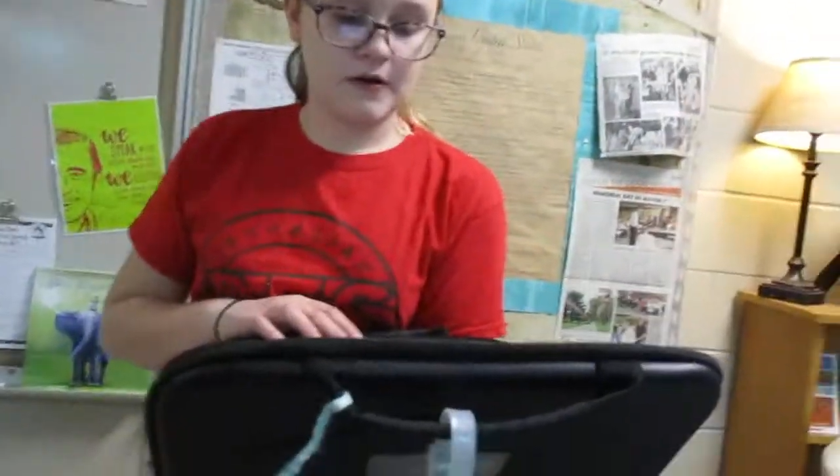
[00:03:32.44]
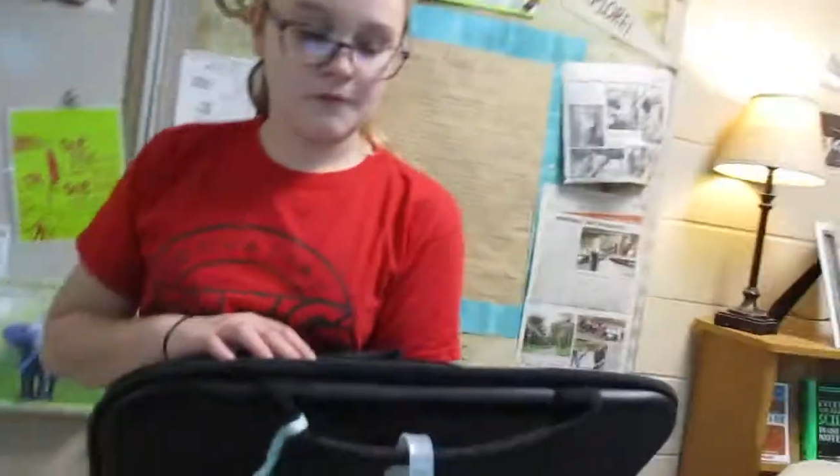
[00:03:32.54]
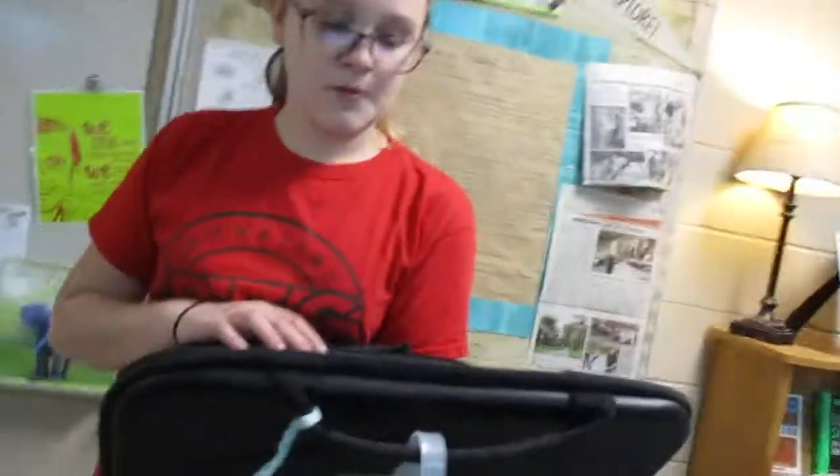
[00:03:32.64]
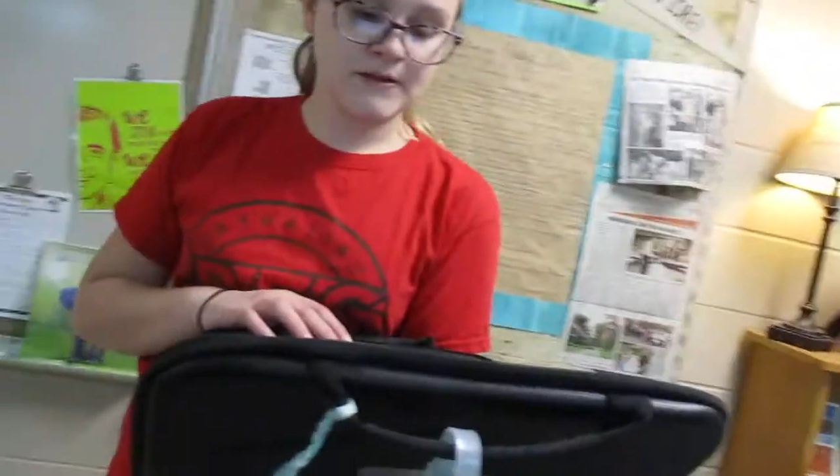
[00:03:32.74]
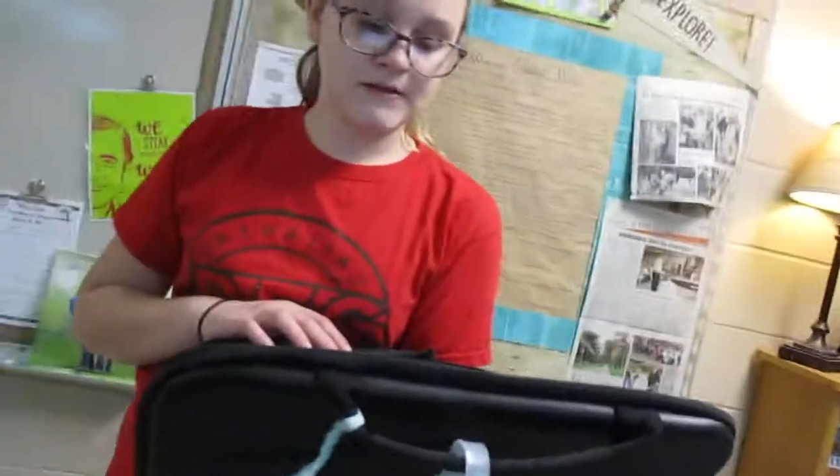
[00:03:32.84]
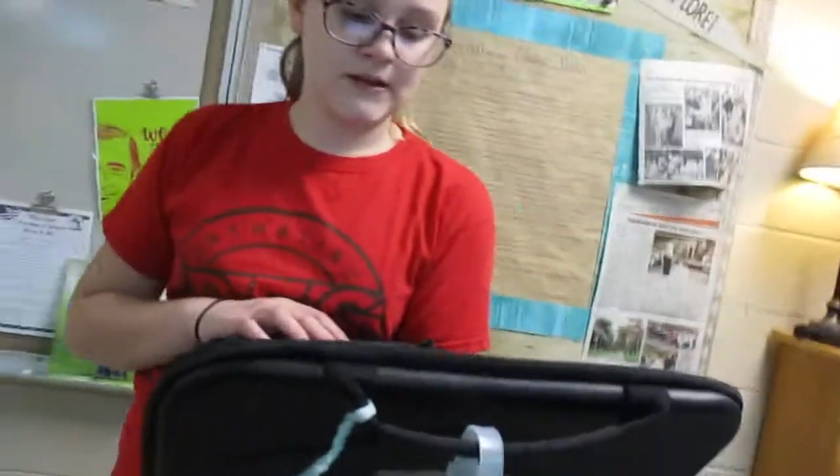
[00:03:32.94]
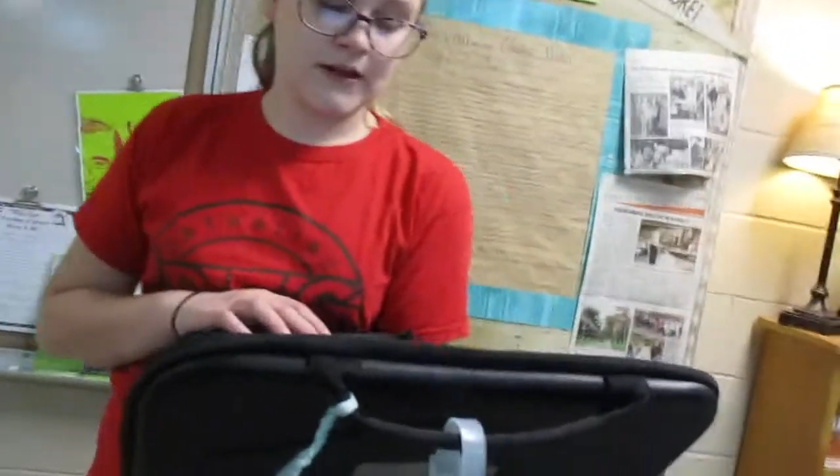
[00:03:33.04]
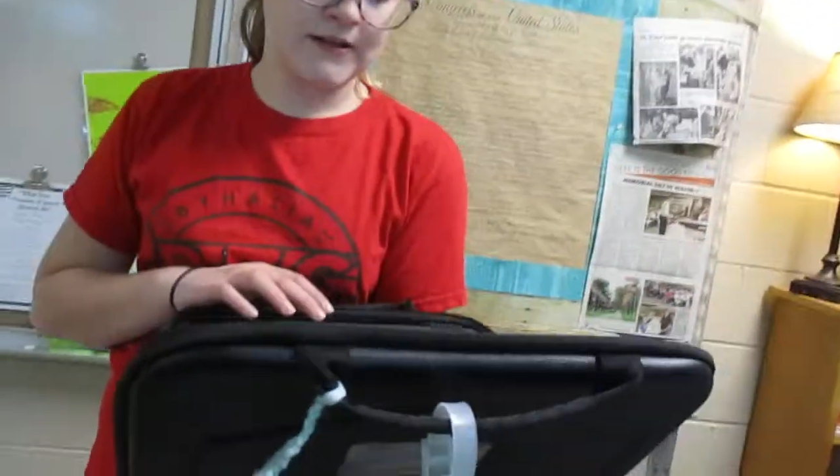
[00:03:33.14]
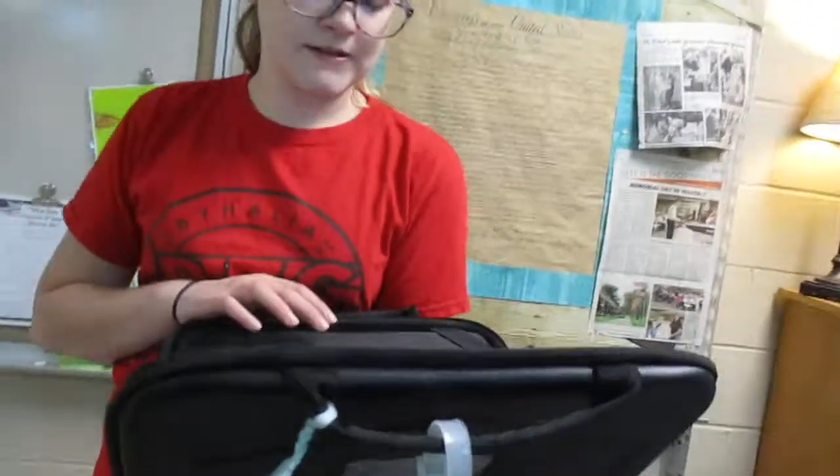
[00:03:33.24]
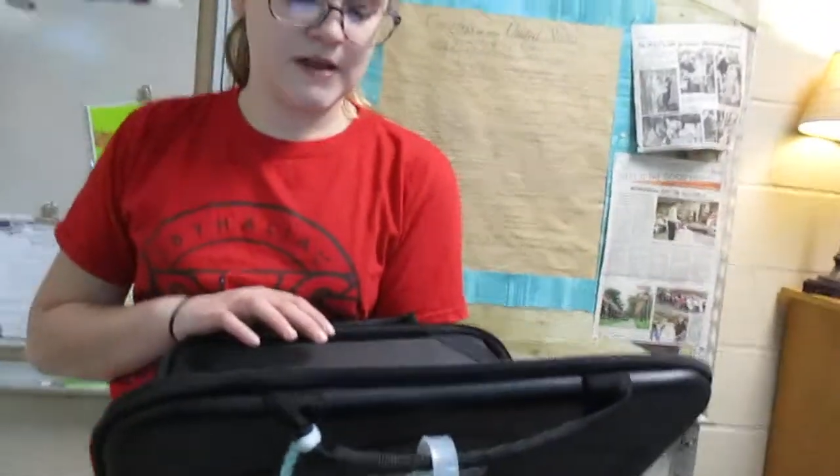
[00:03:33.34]
for president
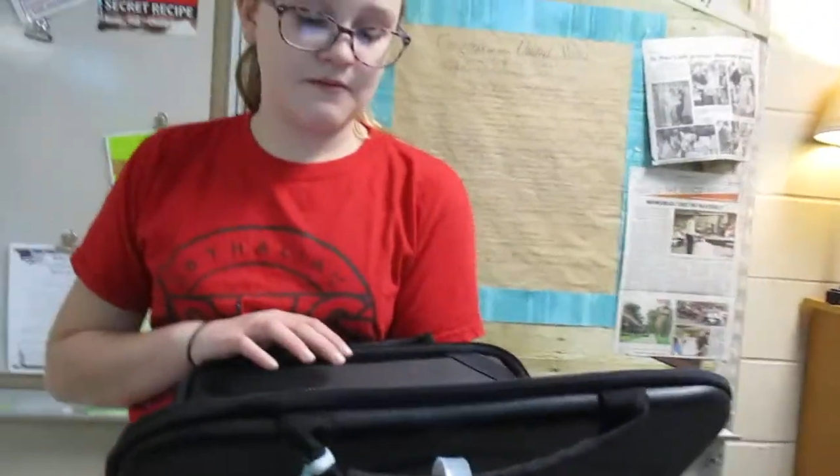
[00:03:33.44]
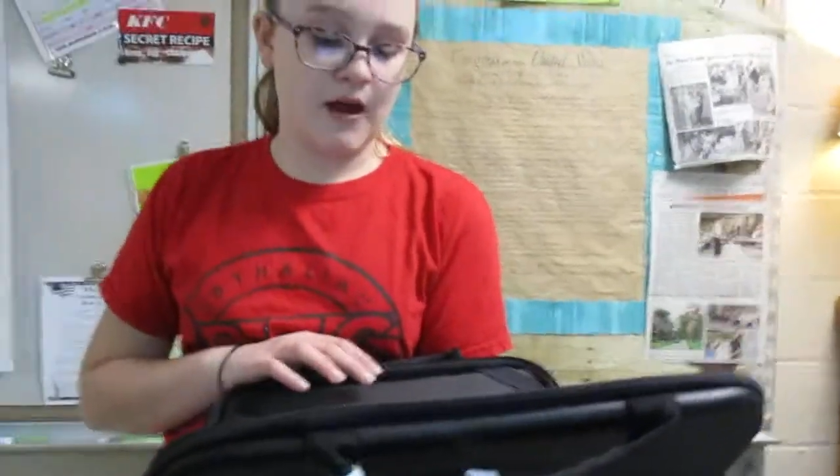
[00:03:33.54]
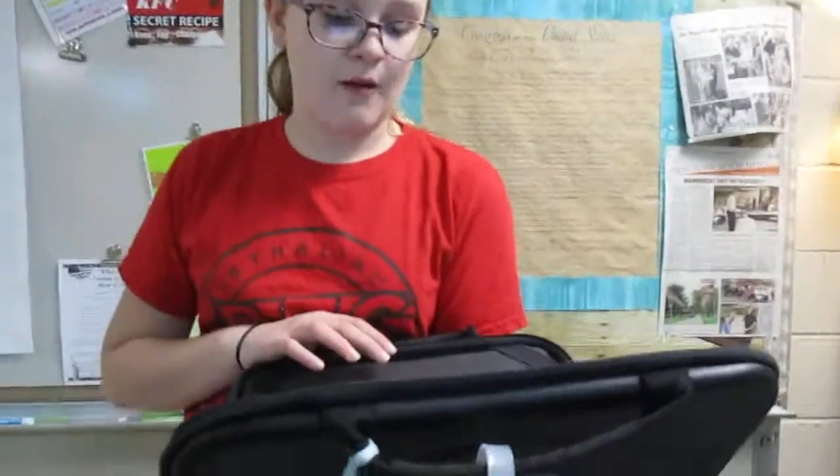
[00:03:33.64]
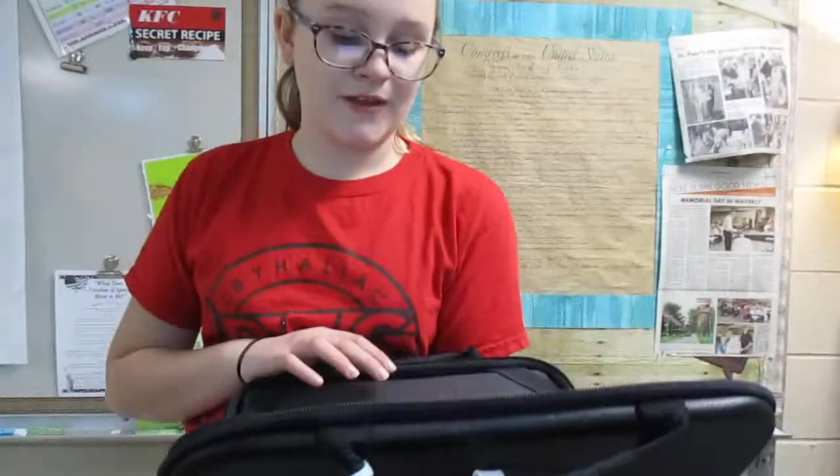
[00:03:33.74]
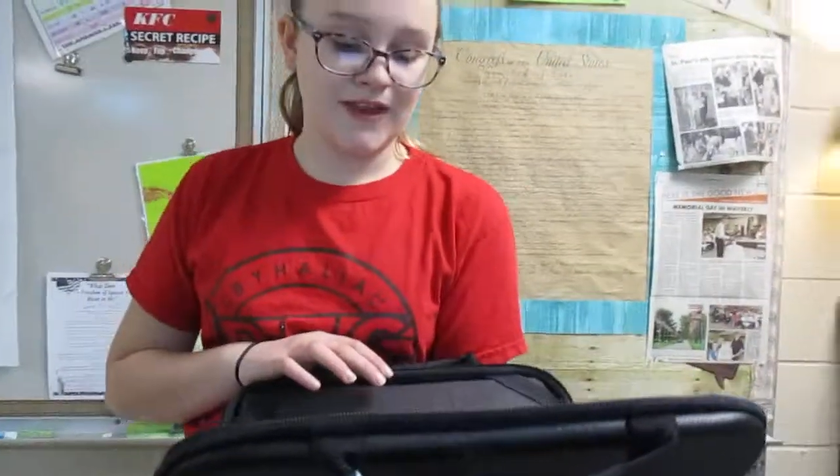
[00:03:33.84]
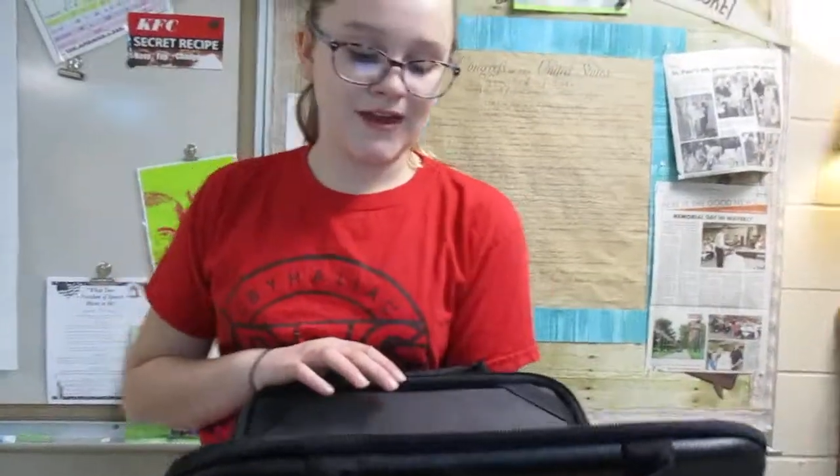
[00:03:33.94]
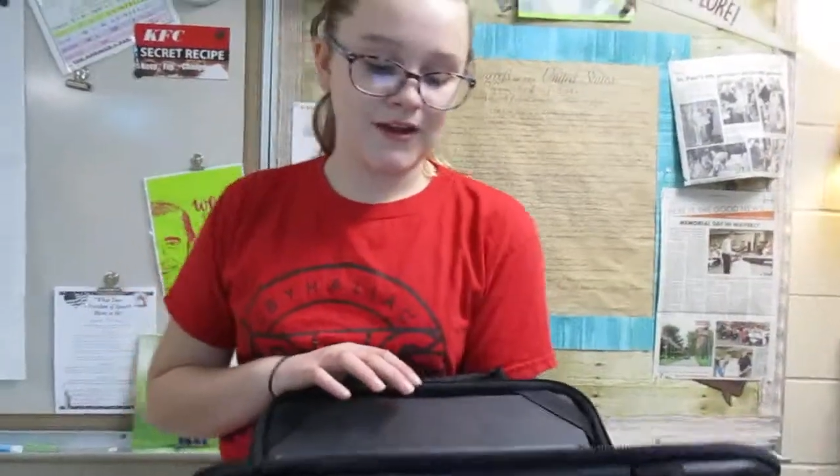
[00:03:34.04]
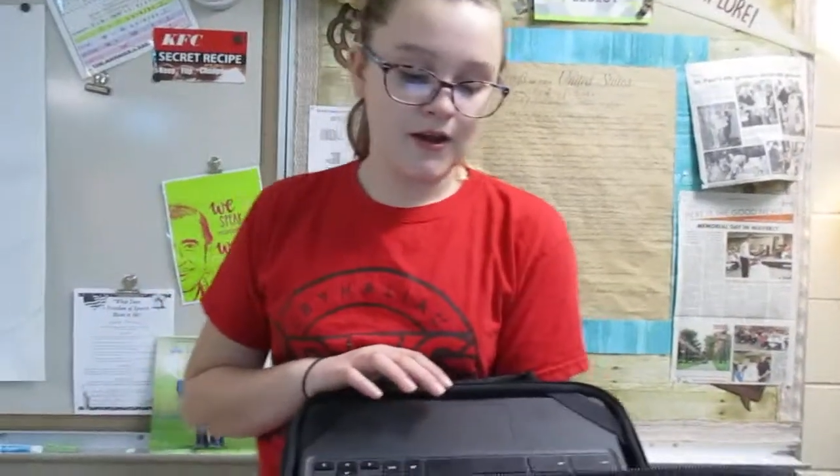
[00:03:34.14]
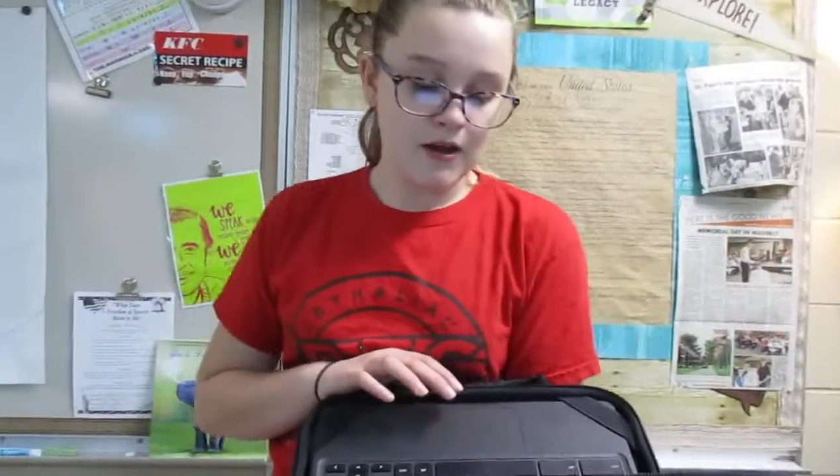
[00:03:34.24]
against Abraham Lincoln.